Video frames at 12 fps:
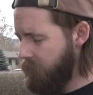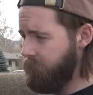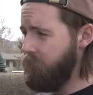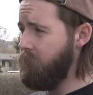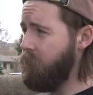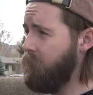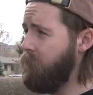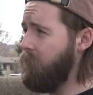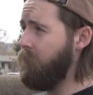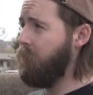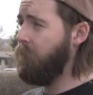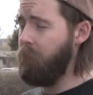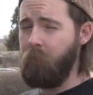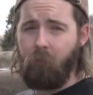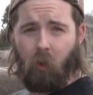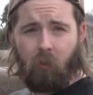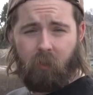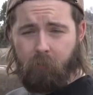have the third
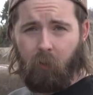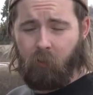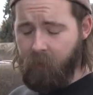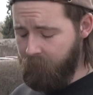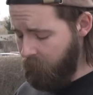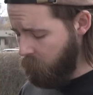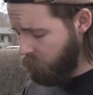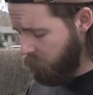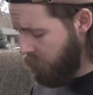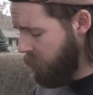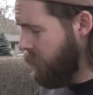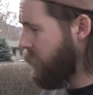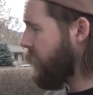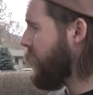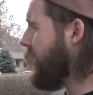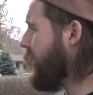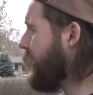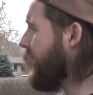row seatbelt taken out,
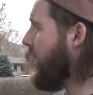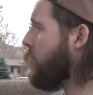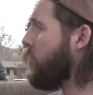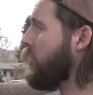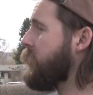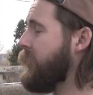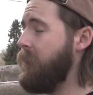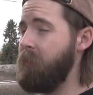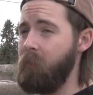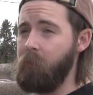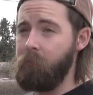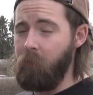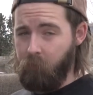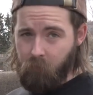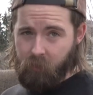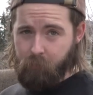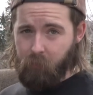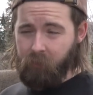and now we're going to get the front row
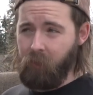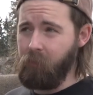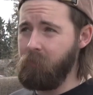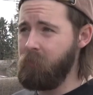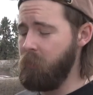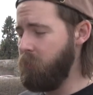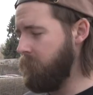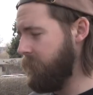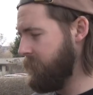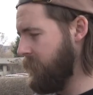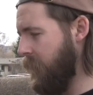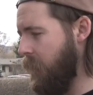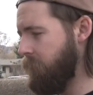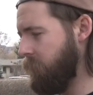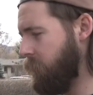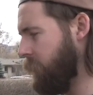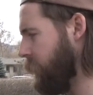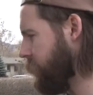seatbelt out. So it's kind of
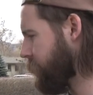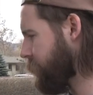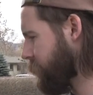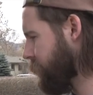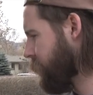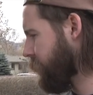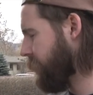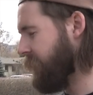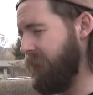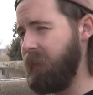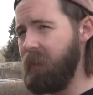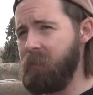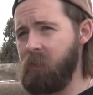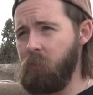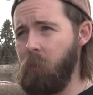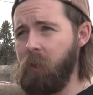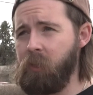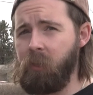a finicky
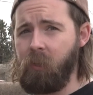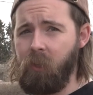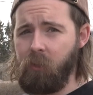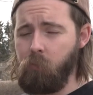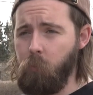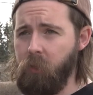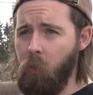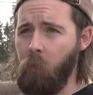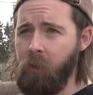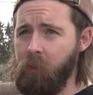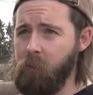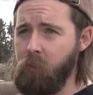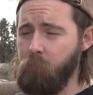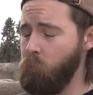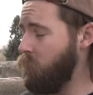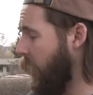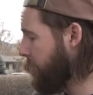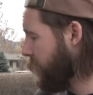situation because we don't want it to
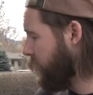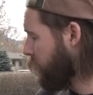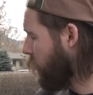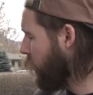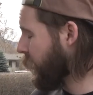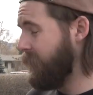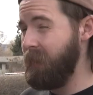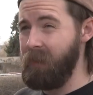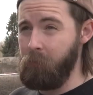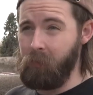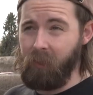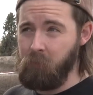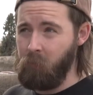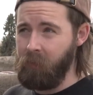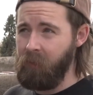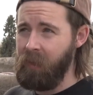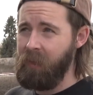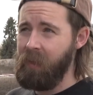spool up in the roll like it did with this one,
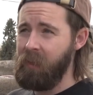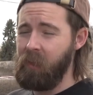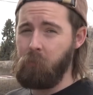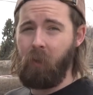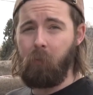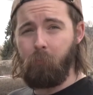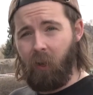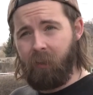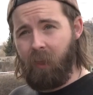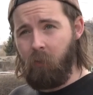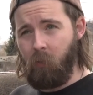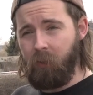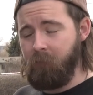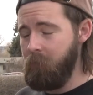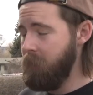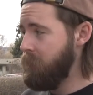because we had to break that one.